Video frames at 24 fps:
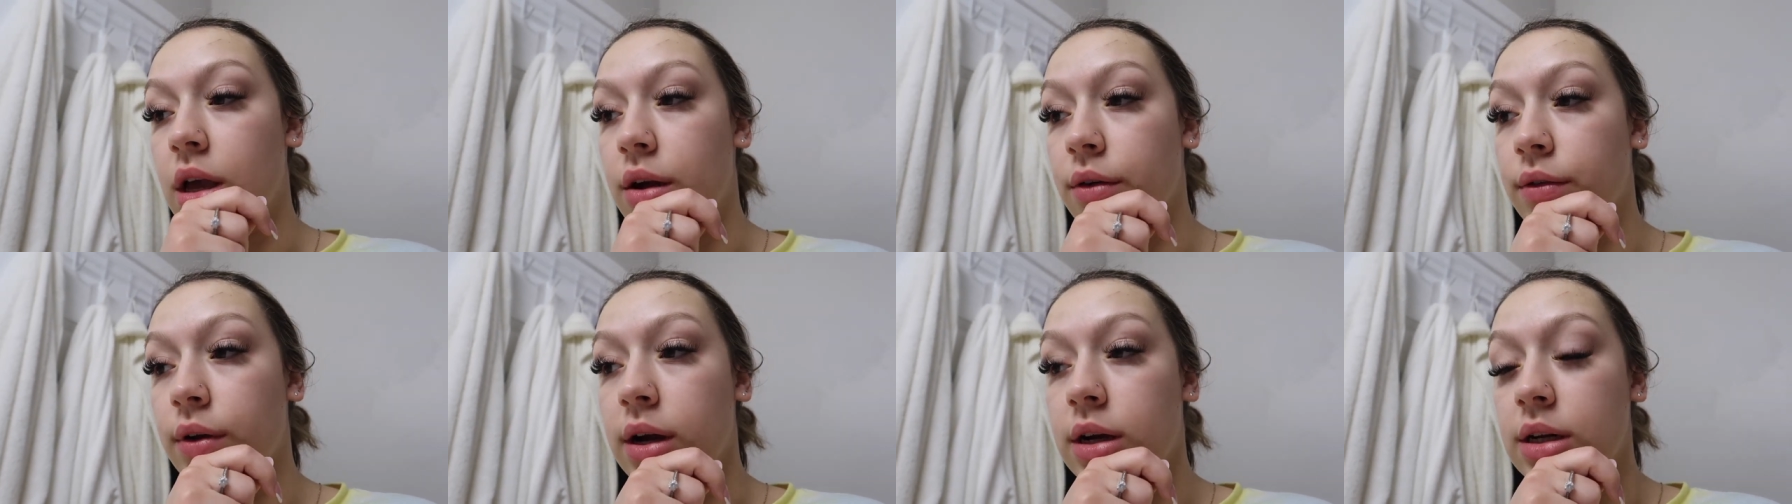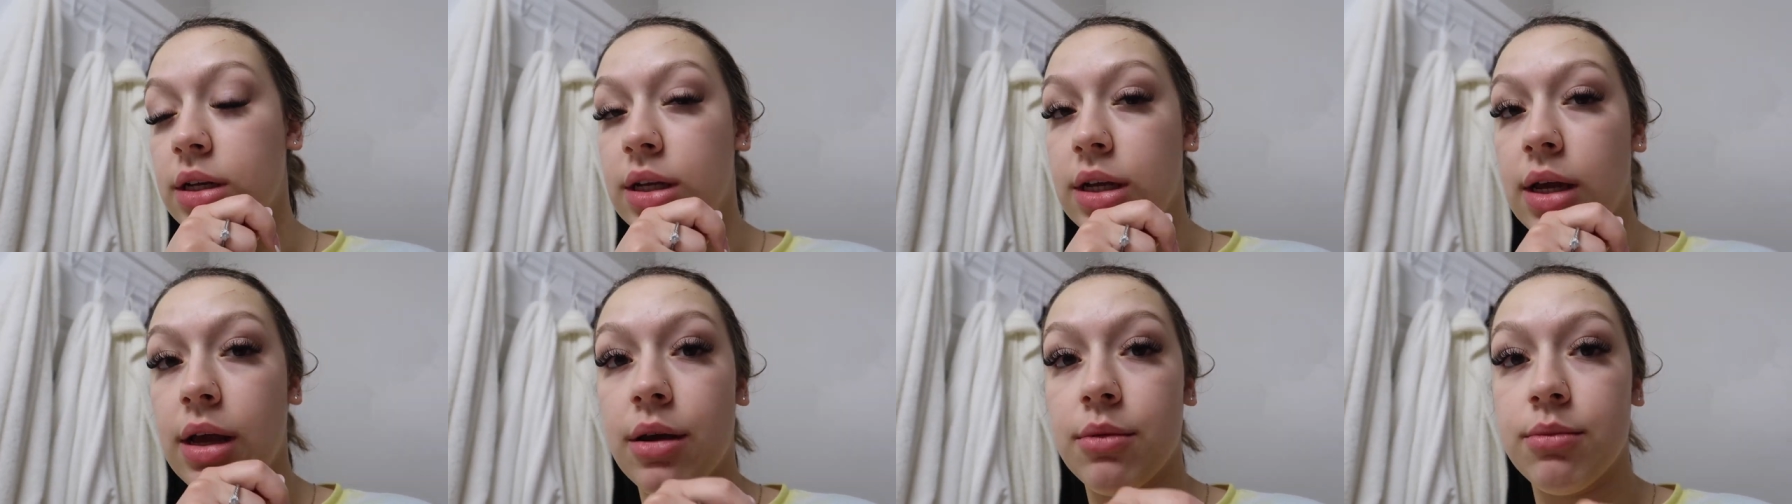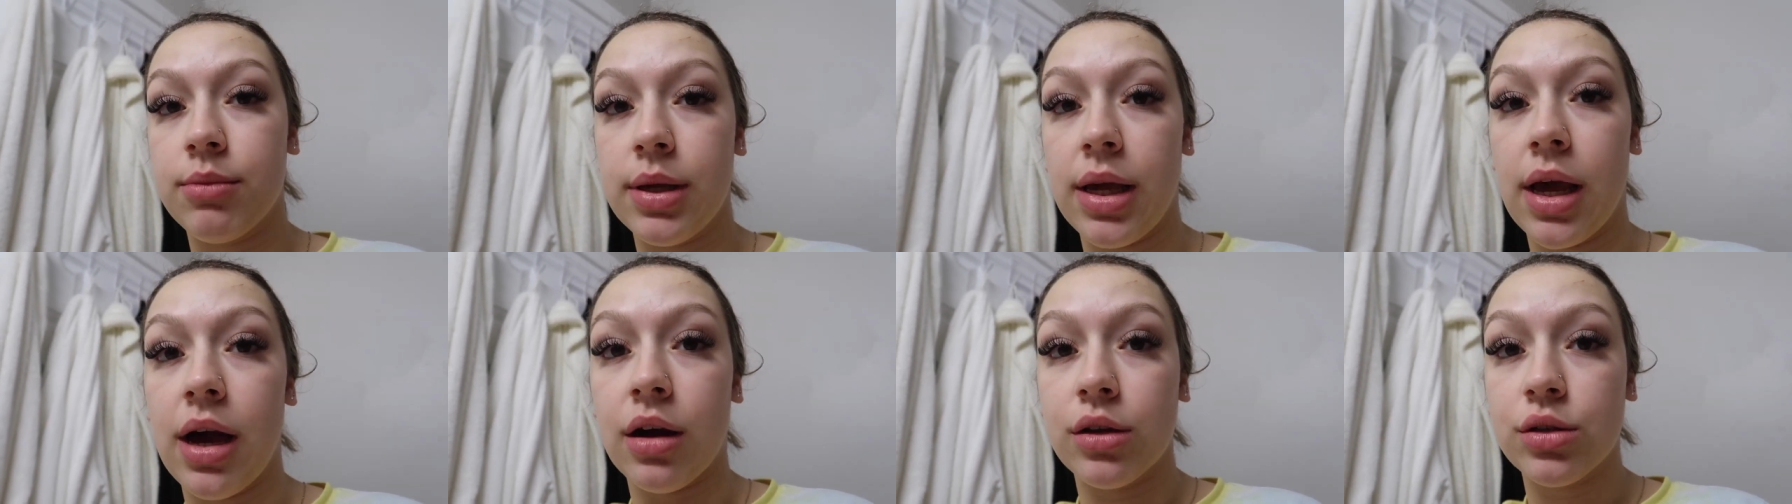get ready
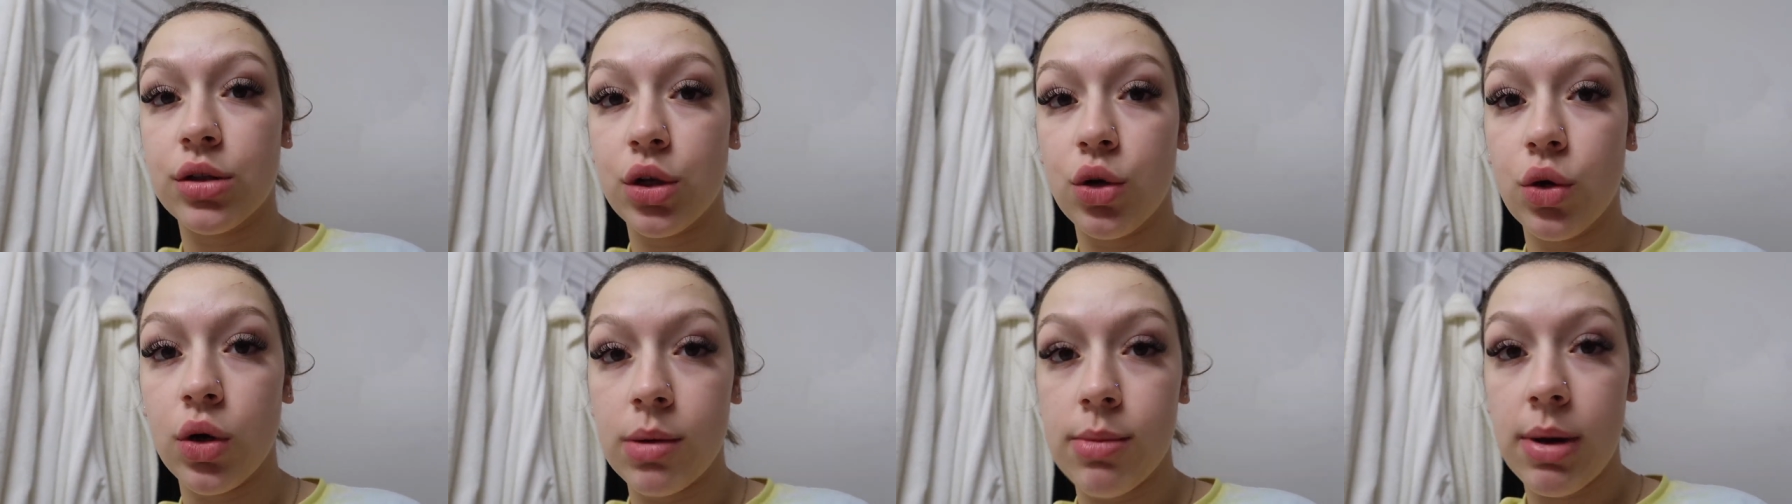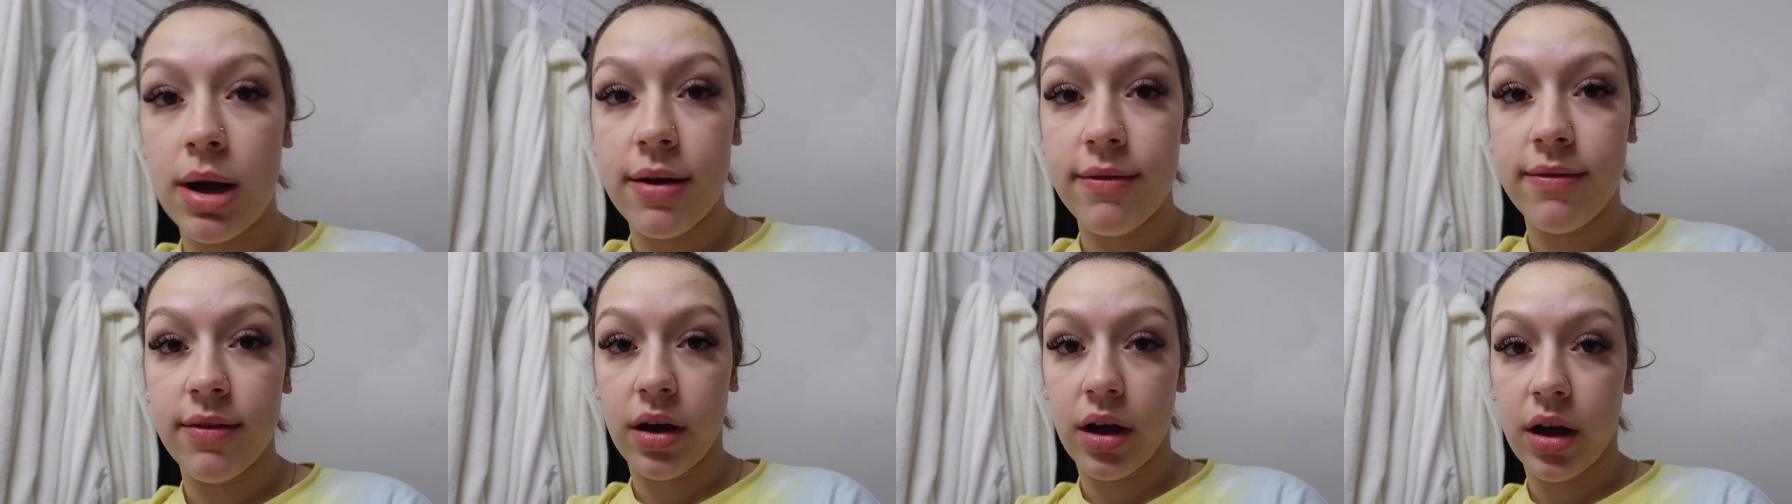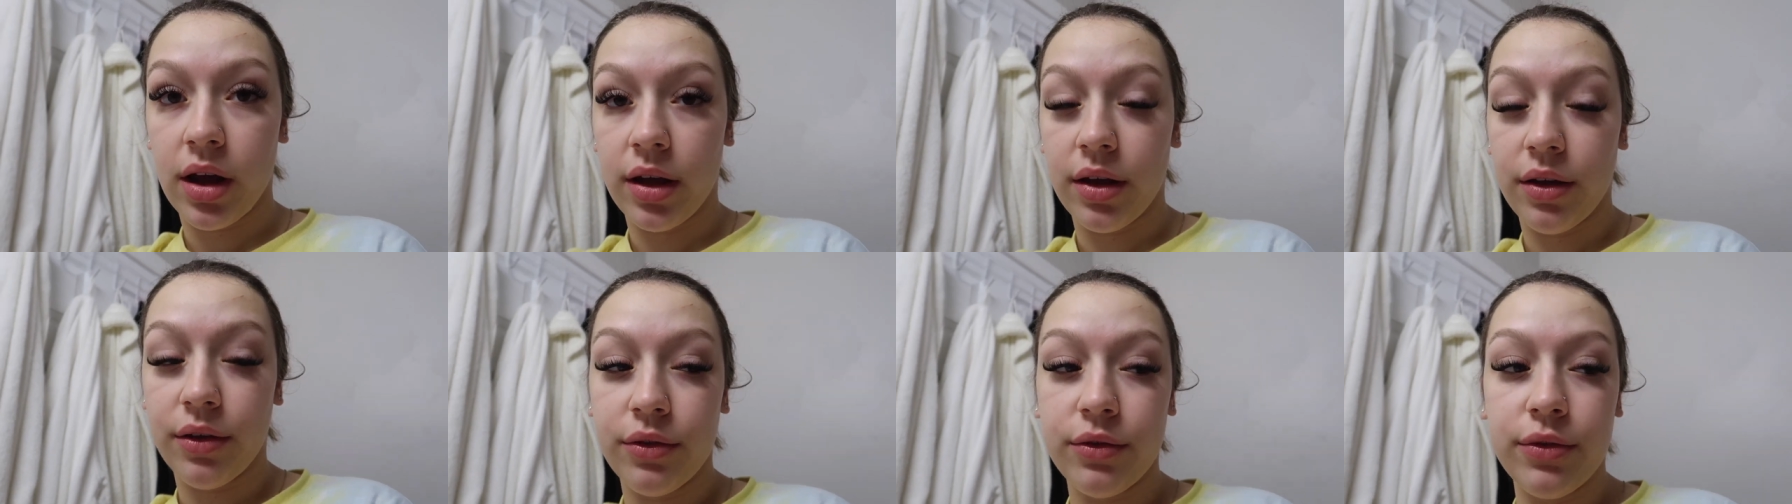and be out the door by
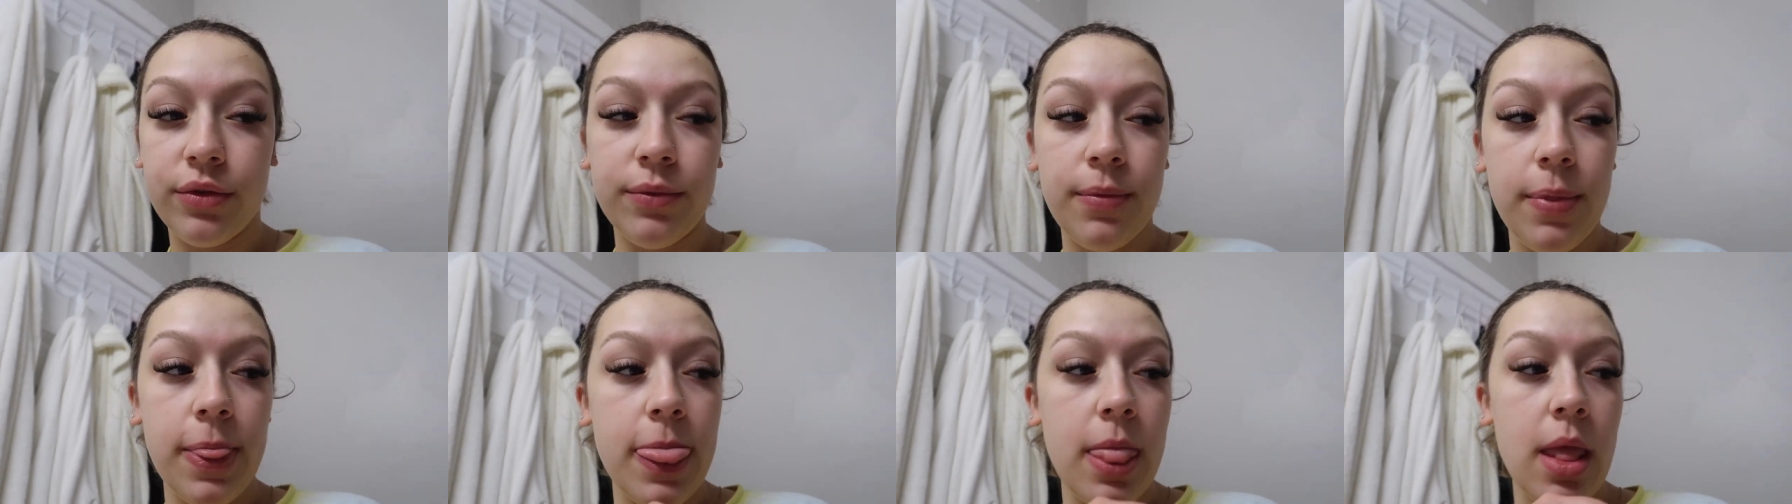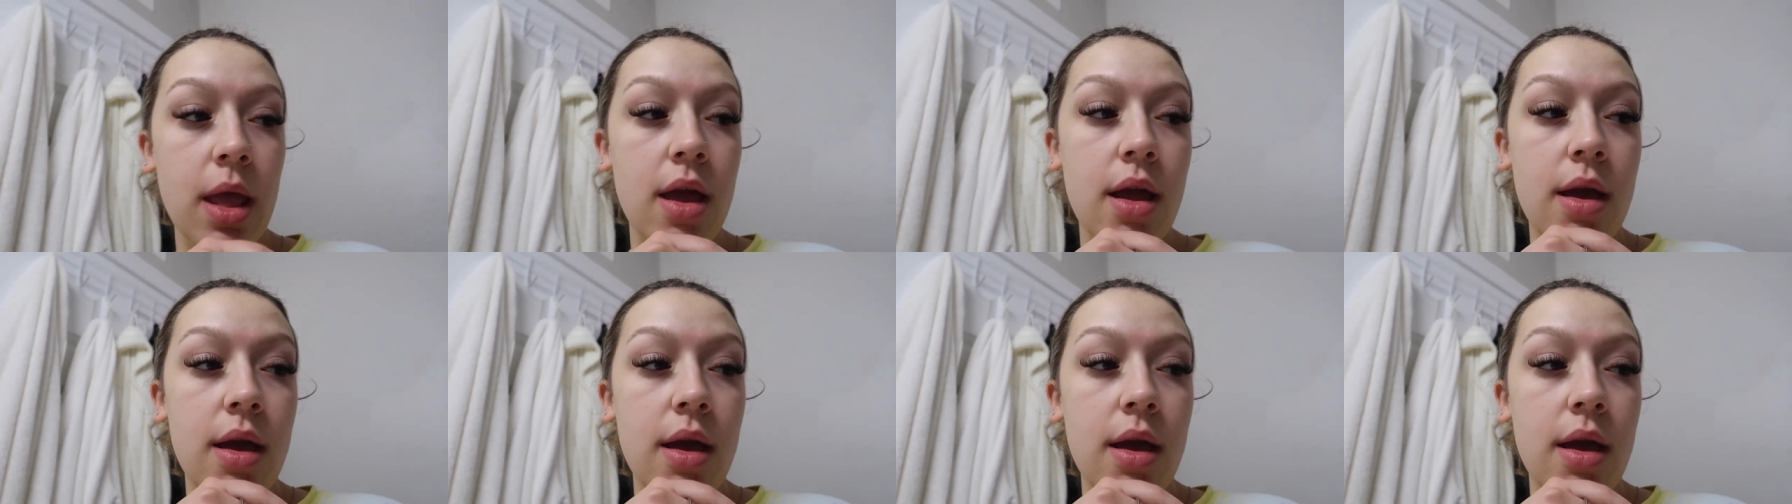5